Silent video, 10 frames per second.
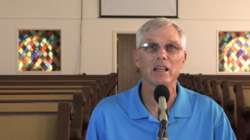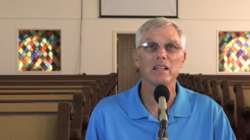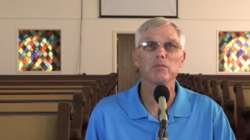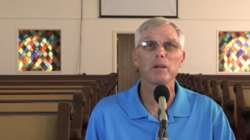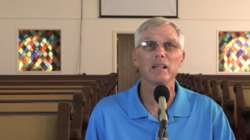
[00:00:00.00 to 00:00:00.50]

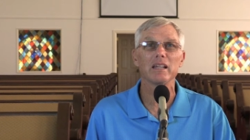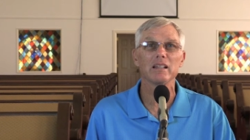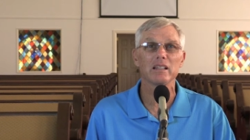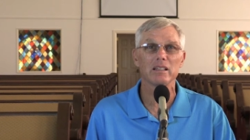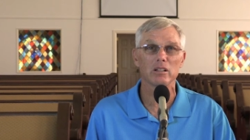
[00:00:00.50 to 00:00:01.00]
that He may
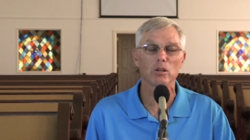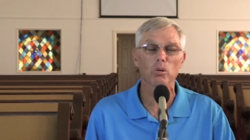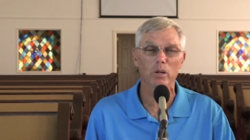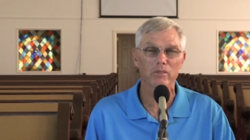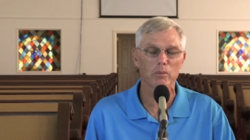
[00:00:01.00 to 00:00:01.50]
get the
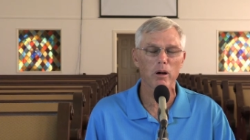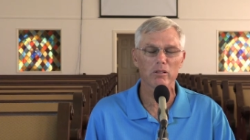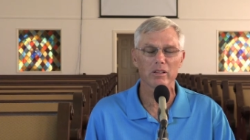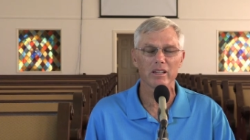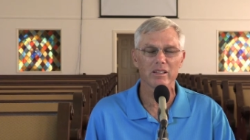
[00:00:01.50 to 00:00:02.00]
glory from
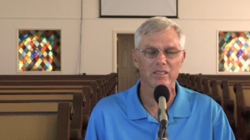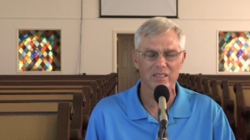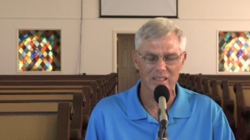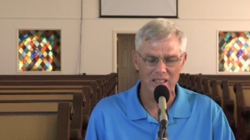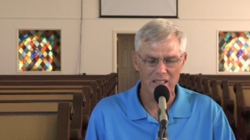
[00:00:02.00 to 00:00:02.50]
all of
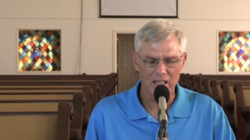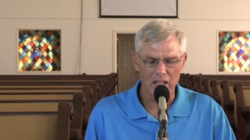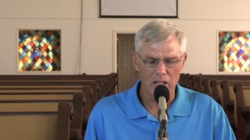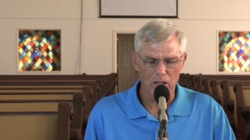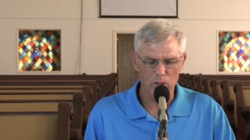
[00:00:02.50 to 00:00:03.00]
this.
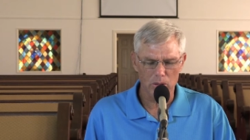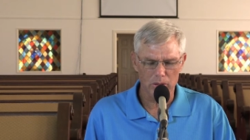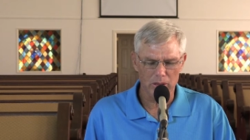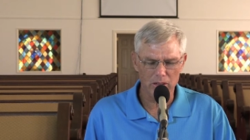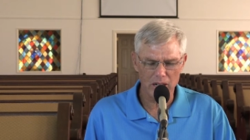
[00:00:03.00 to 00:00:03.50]

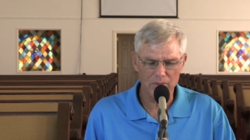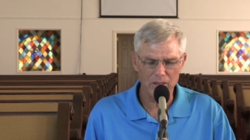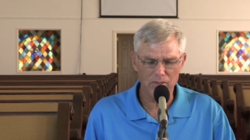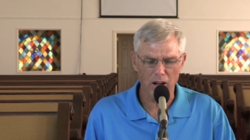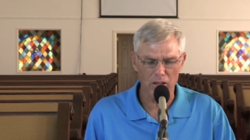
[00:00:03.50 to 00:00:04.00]
Dear
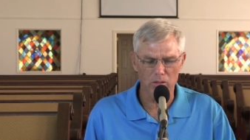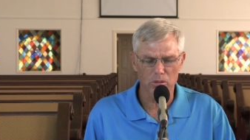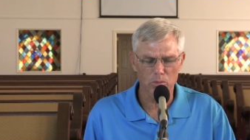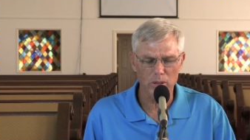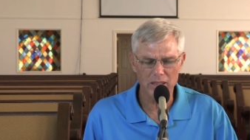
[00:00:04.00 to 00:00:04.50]
Heavenly
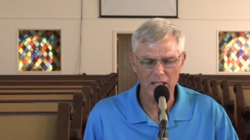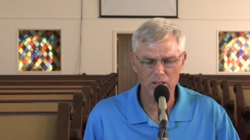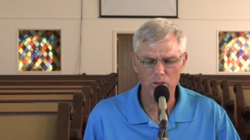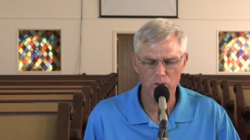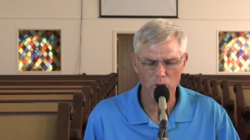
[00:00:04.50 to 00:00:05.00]
Father, we
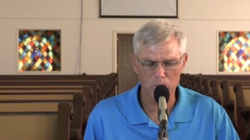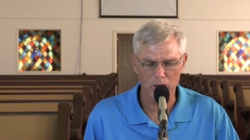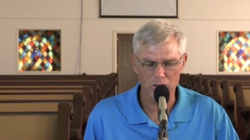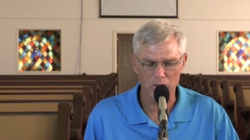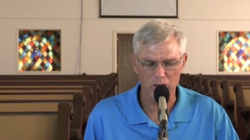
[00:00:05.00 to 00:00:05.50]
thank You so
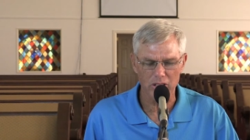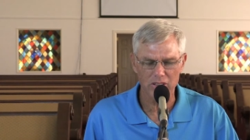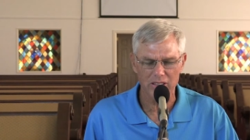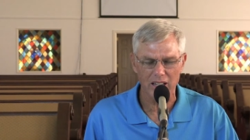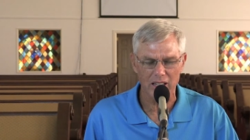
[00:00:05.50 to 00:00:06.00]
much for
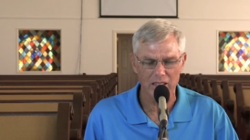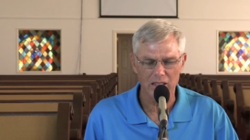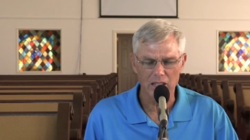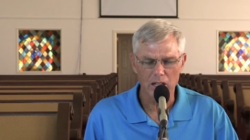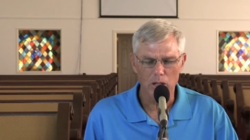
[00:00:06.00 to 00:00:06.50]
this
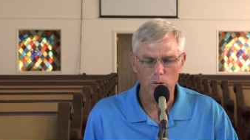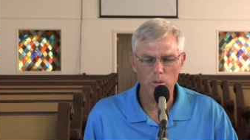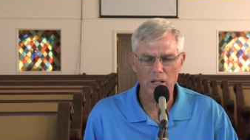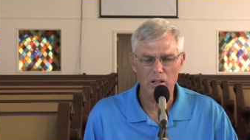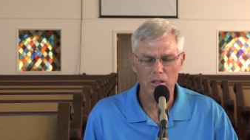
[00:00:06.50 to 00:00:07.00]
day.
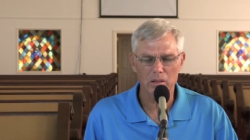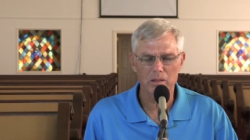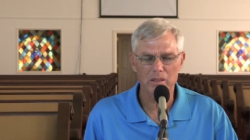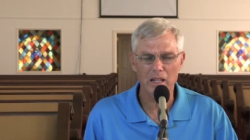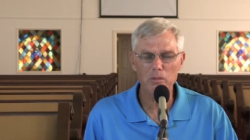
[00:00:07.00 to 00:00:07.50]
Lord, I
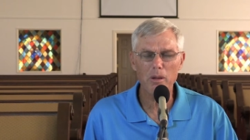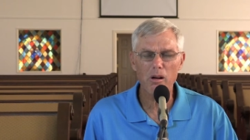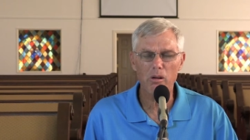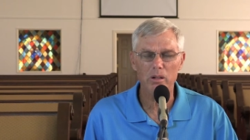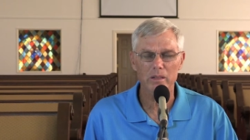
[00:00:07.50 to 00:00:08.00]
settle
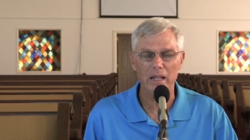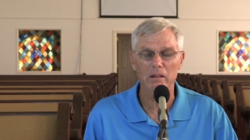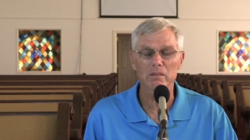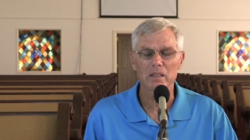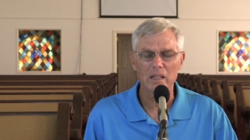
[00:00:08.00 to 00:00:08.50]
my heart
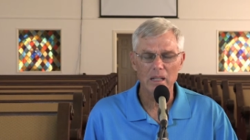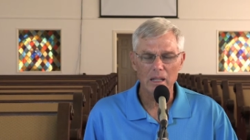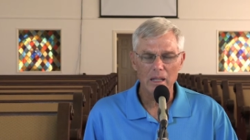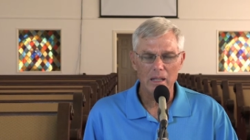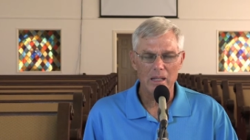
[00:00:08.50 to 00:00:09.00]
down
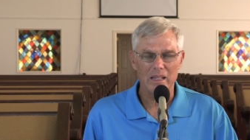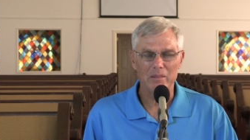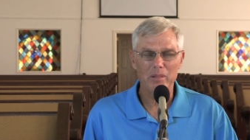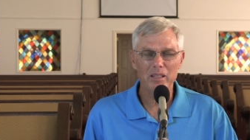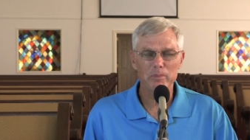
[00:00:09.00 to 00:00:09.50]

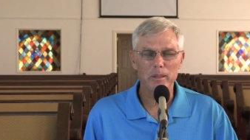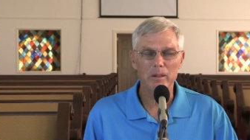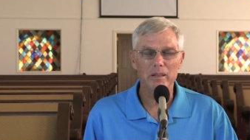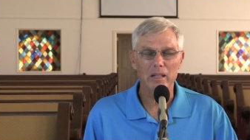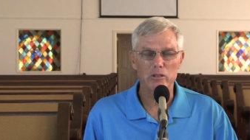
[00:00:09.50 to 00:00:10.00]
and my
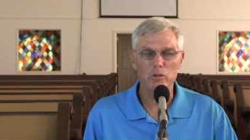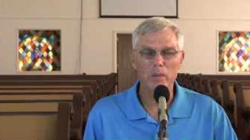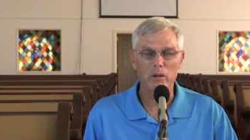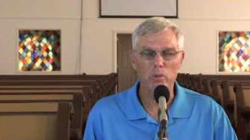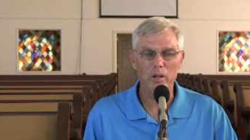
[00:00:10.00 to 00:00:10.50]
spirit that
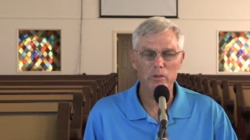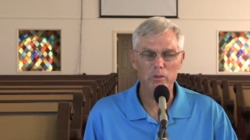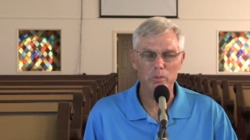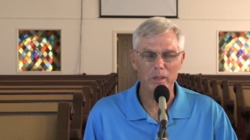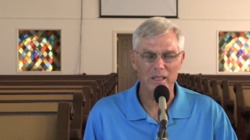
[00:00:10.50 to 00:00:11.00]
You may run
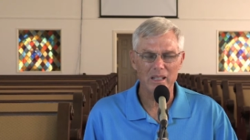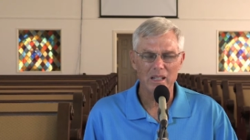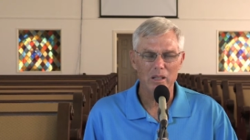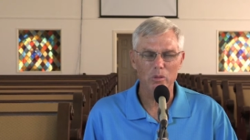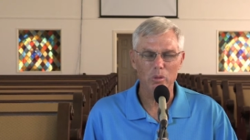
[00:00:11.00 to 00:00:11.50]
through me,
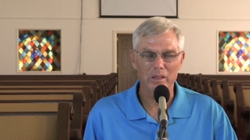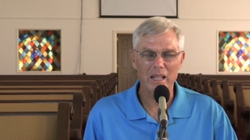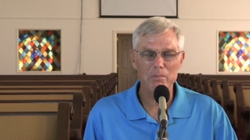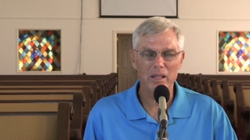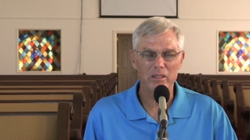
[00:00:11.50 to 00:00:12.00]
Lord,
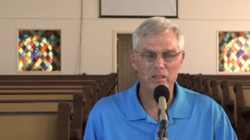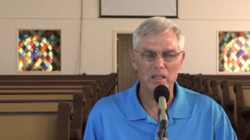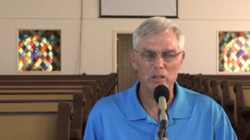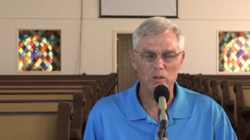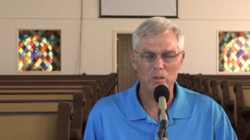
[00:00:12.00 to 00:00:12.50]
that they may
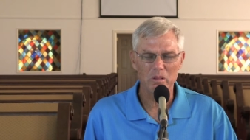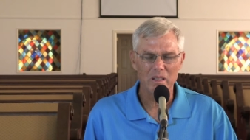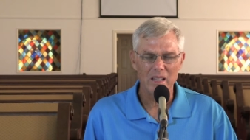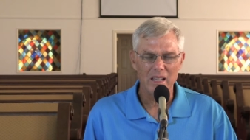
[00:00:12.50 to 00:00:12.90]
see You